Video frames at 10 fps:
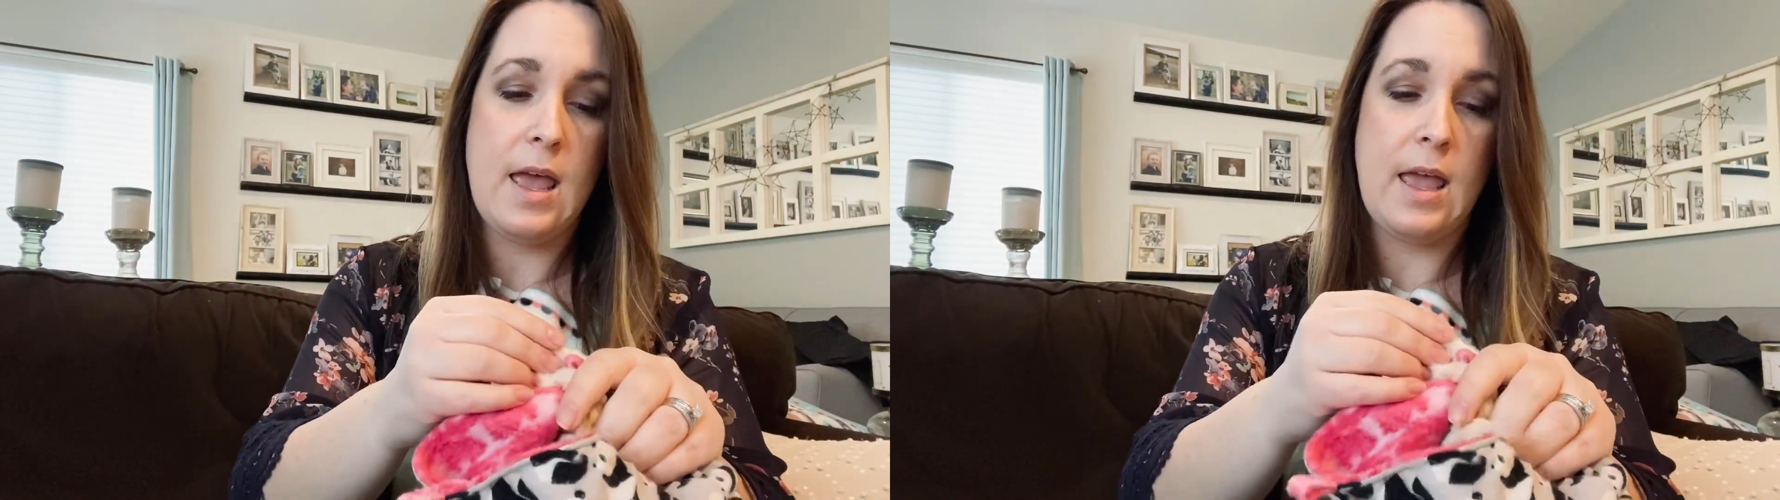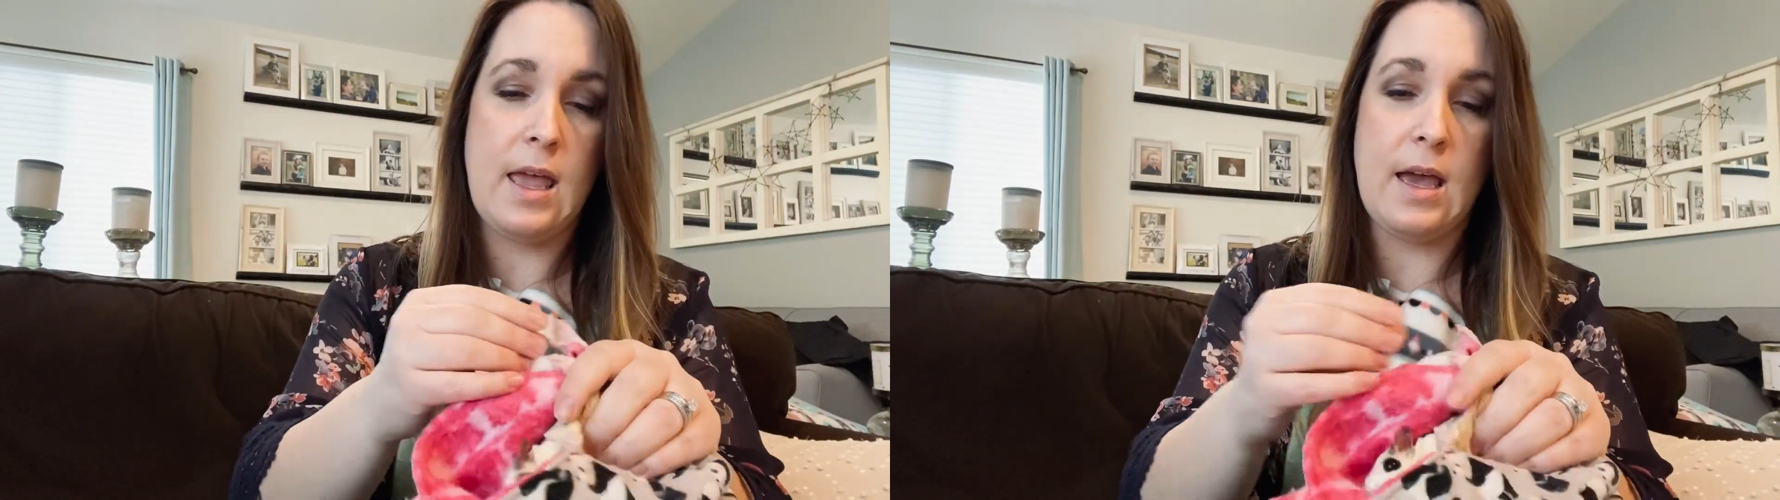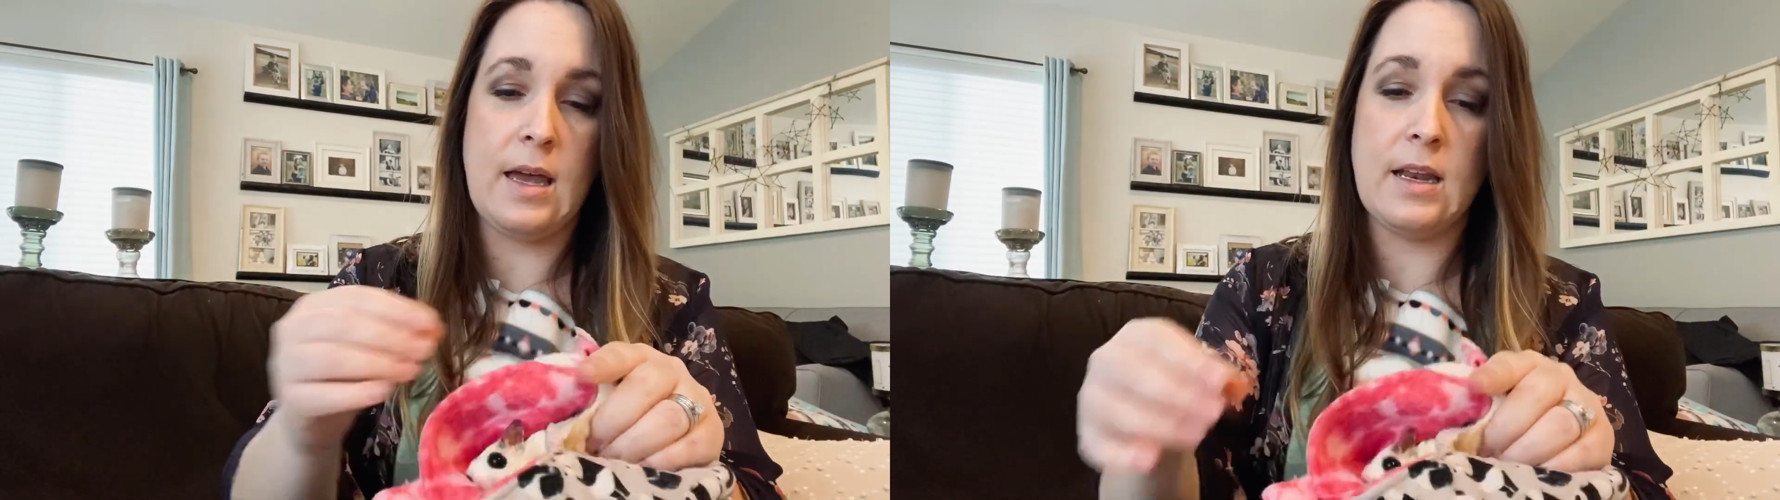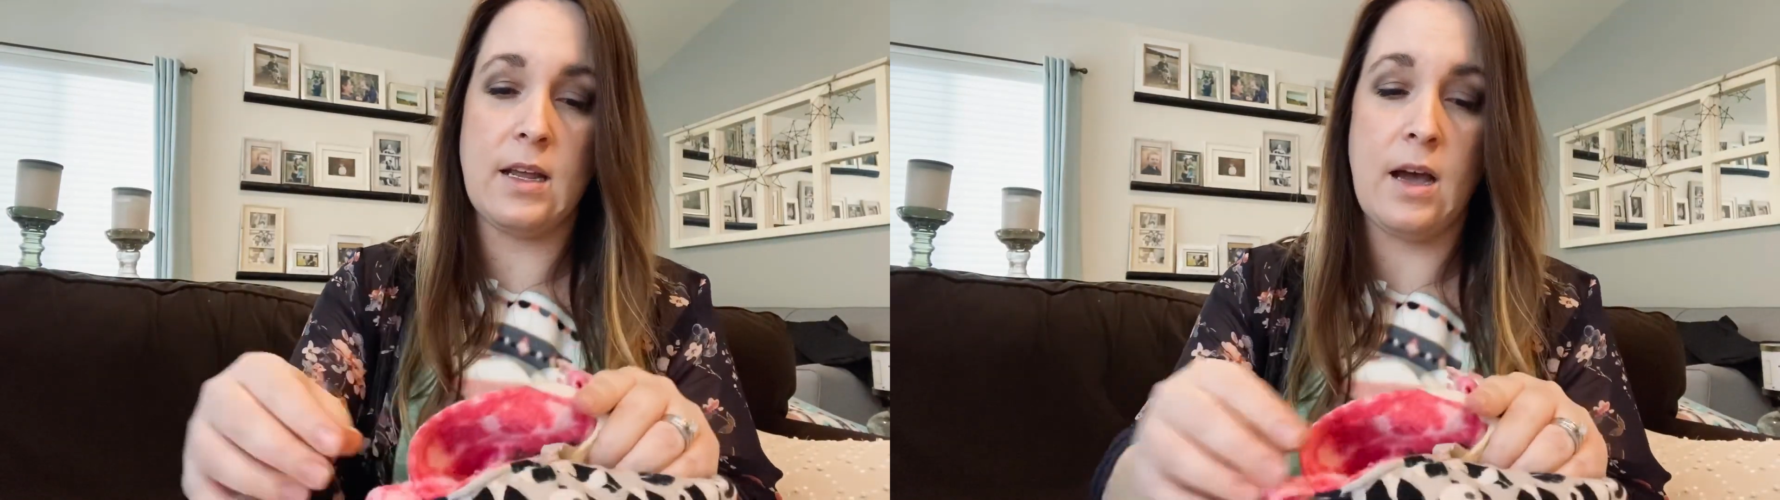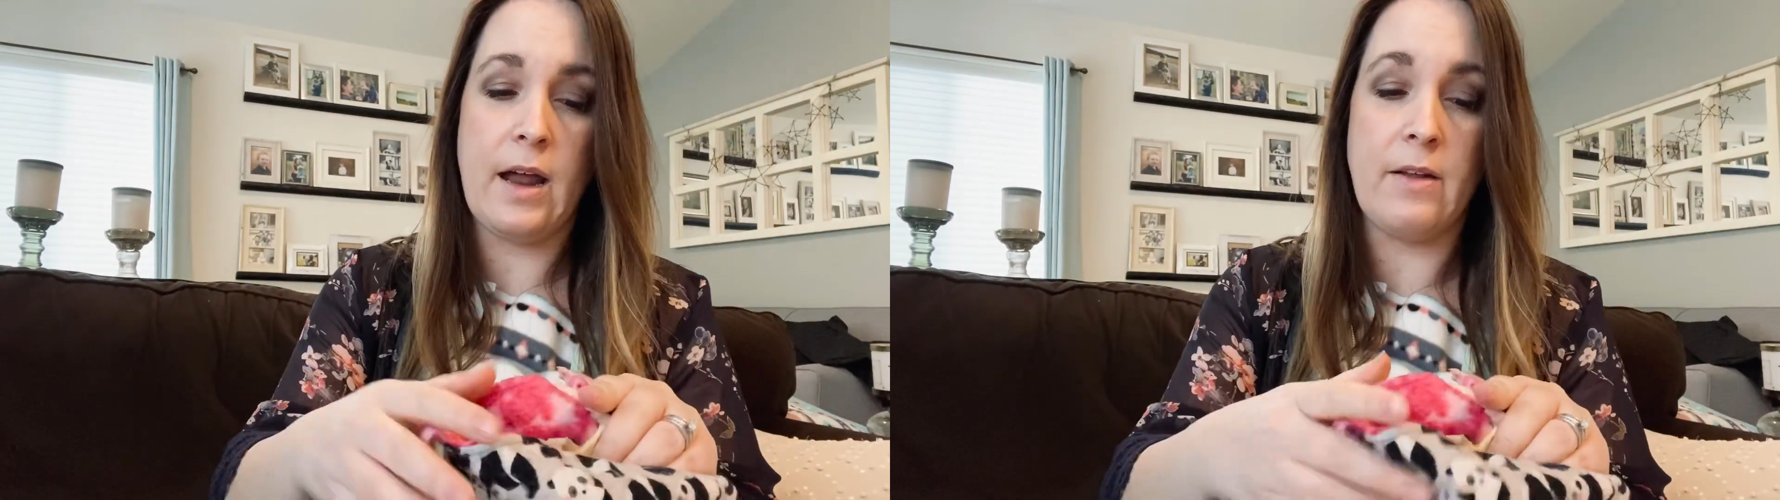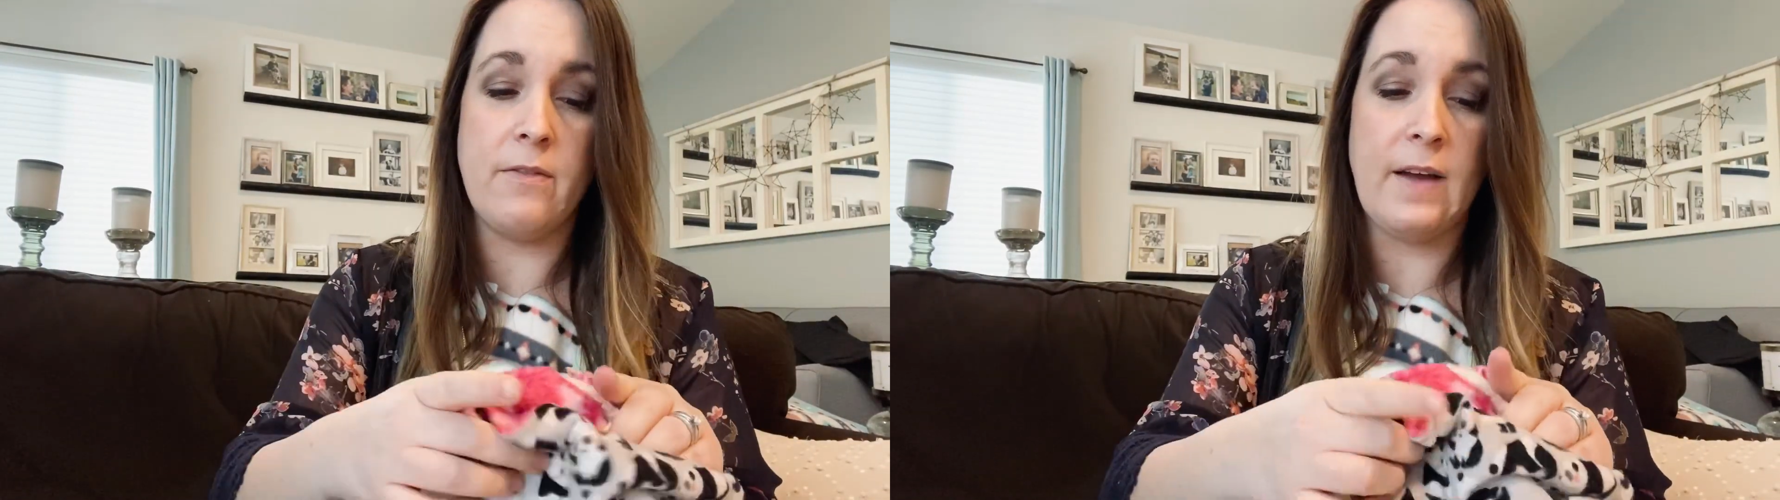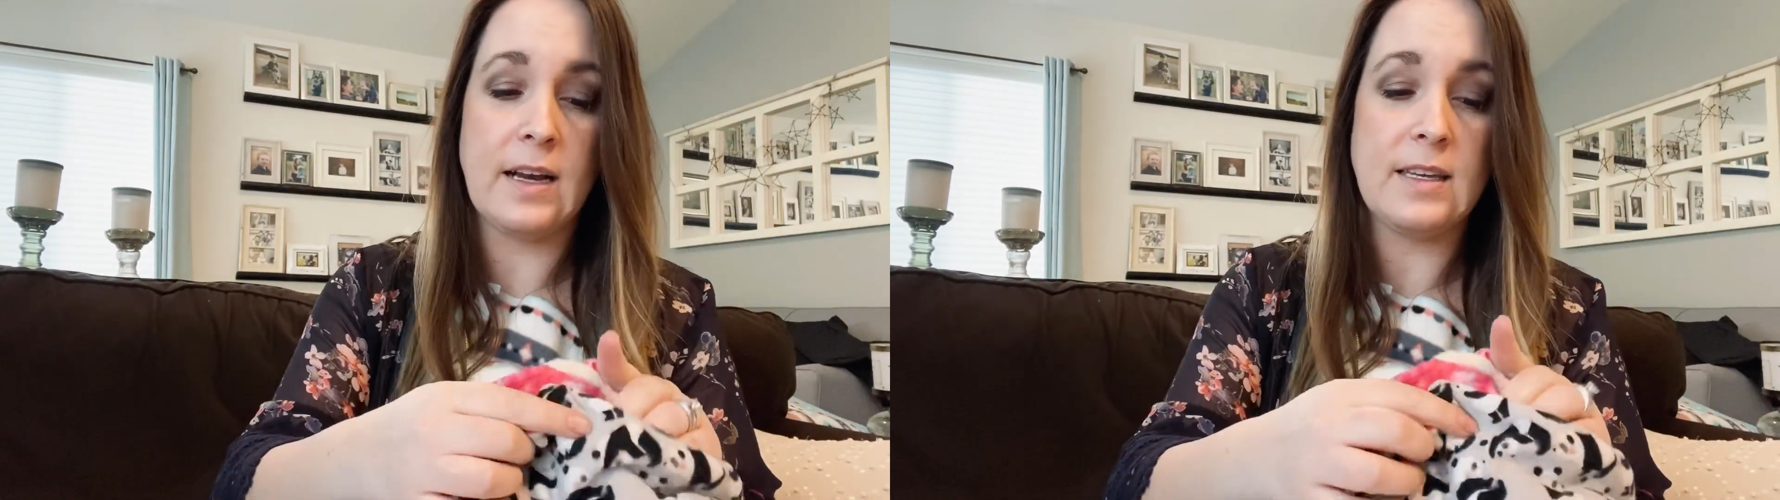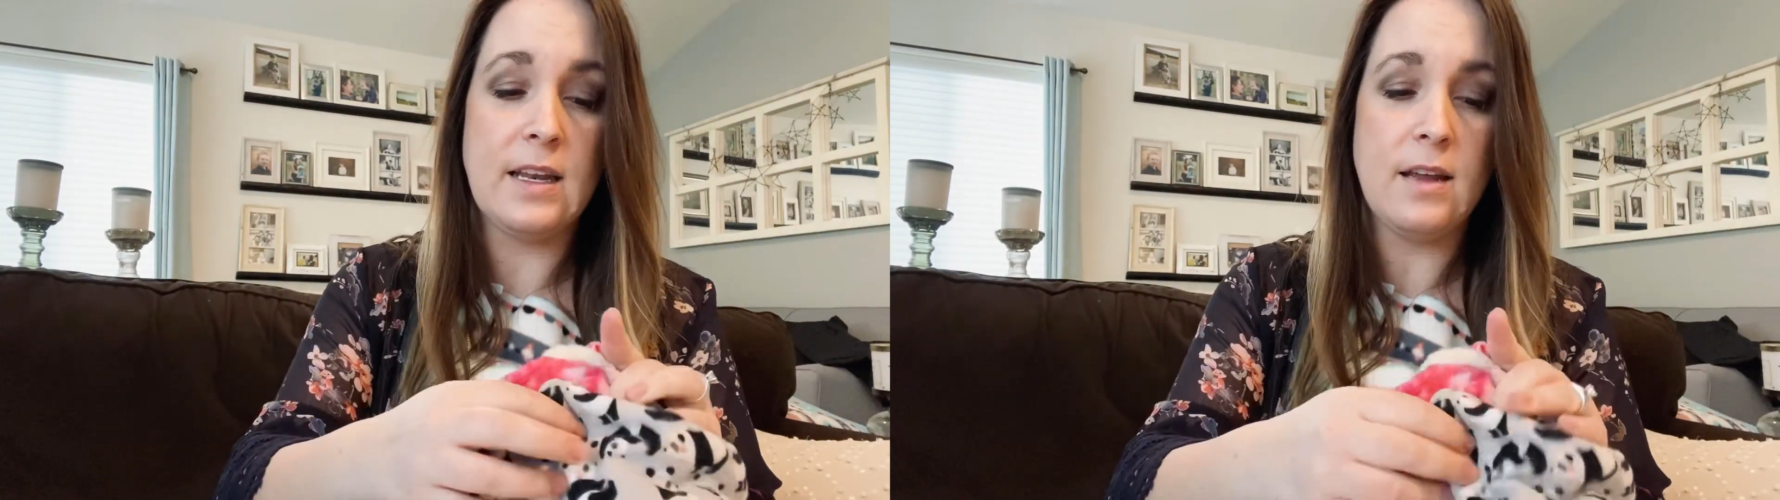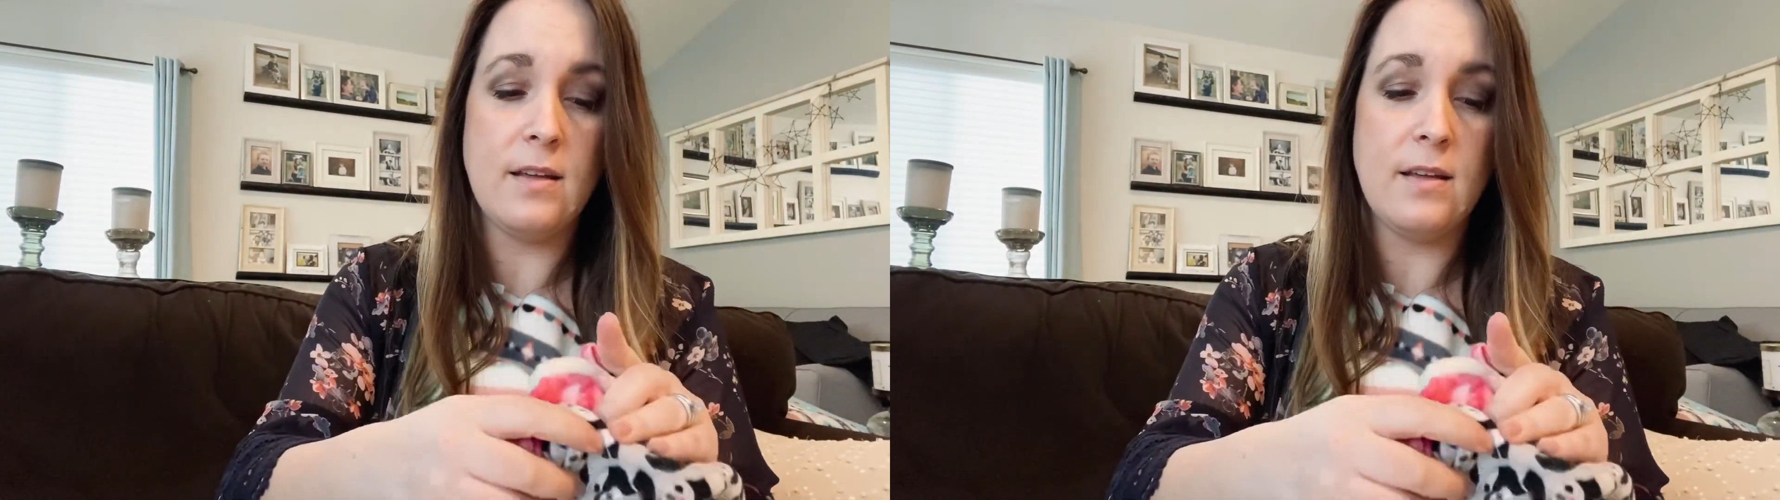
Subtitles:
and it got infected